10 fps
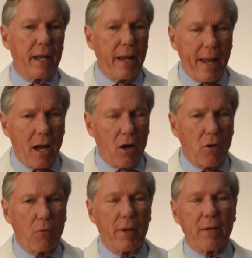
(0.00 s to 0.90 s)

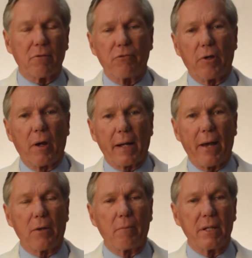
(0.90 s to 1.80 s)
Now we have to figure out
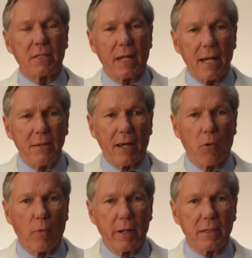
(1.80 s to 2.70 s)
how to maintain
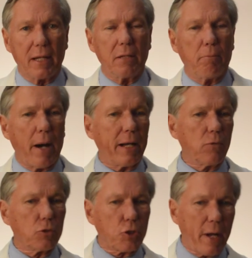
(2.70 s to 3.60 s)
that weight, and the body
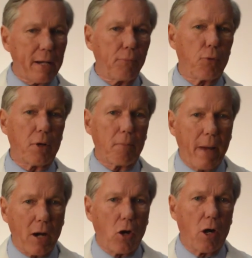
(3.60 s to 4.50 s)
will try to put it
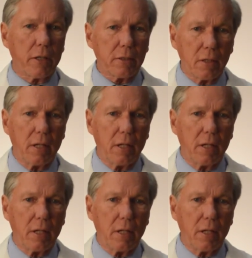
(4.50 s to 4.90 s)
back on.